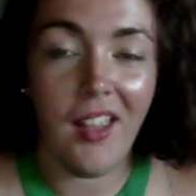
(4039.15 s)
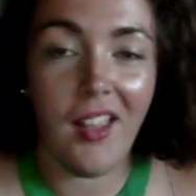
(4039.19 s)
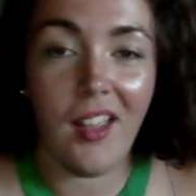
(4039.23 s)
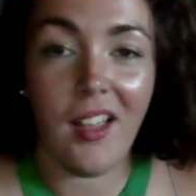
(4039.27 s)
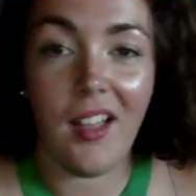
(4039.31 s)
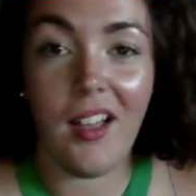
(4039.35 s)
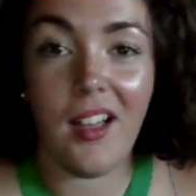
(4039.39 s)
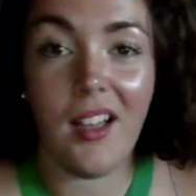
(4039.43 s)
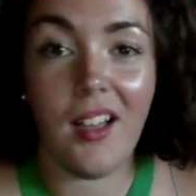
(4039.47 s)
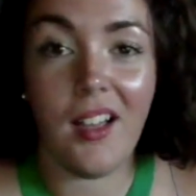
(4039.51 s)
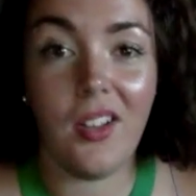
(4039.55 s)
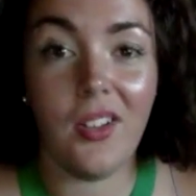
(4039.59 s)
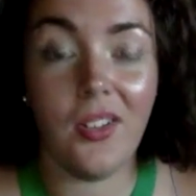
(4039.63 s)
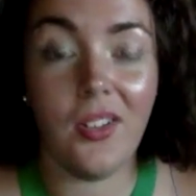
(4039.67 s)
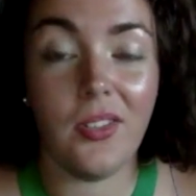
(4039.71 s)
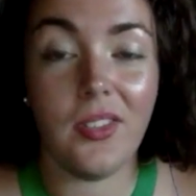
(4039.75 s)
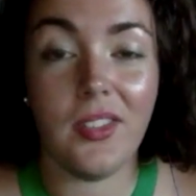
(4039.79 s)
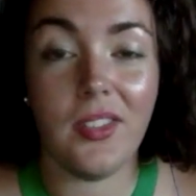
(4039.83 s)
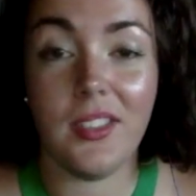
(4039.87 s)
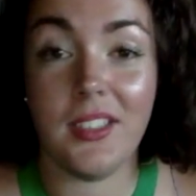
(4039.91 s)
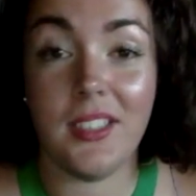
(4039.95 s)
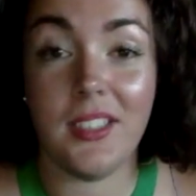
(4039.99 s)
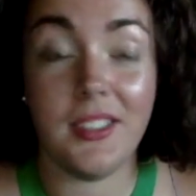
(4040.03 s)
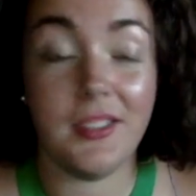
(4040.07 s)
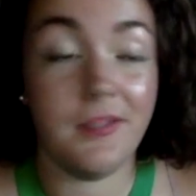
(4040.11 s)

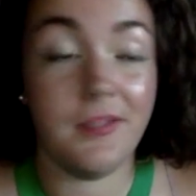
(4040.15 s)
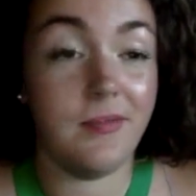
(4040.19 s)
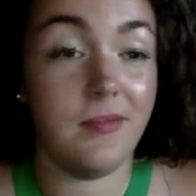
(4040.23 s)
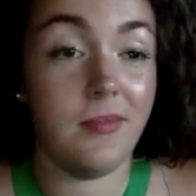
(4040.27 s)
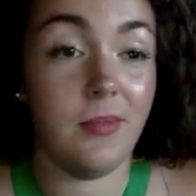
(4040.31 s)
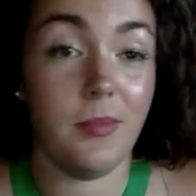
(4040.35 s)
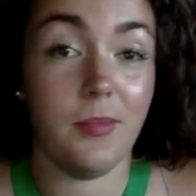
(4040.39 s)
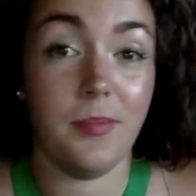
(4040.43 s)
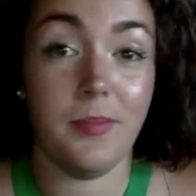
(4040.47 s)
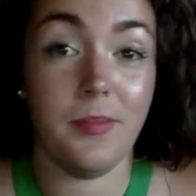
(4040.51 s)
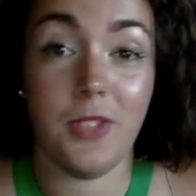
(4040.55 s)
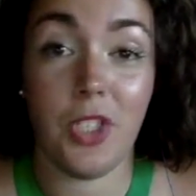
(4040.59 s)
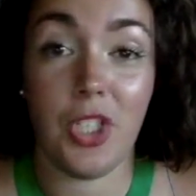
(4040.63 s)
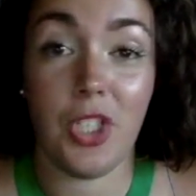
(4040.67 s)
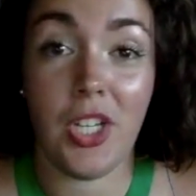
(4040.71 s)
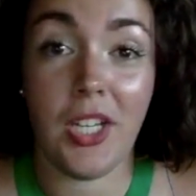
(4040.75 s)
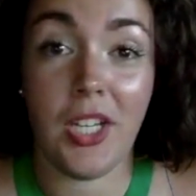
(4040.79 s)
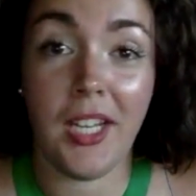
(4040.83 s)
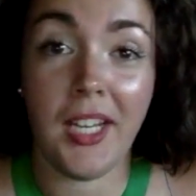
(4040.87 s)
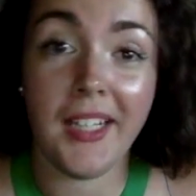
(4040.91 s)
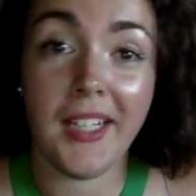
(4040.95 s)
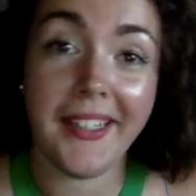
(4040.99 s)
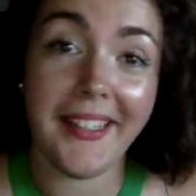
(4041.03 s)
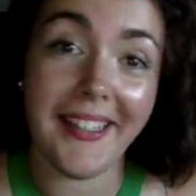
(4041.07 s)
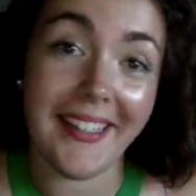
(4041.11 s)
the
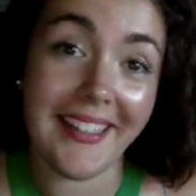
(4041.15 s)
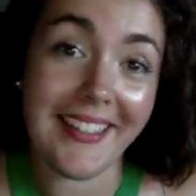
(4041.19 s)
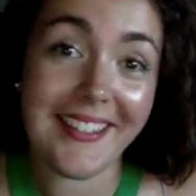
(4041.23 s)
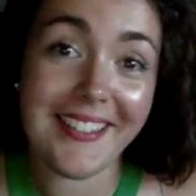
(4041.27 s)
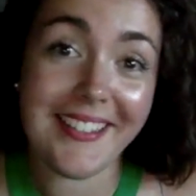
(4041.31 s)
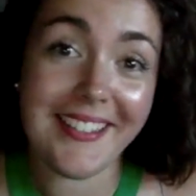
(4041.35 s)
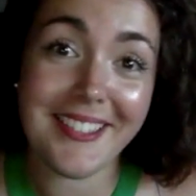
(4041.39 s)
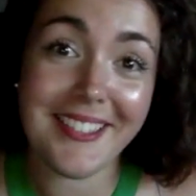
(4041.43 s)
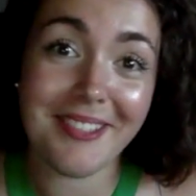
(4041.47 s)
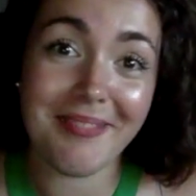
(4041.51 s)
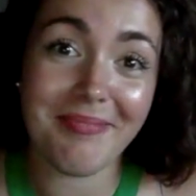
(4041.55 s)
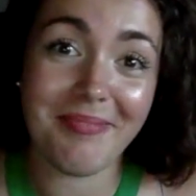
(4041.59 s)
shenanigans.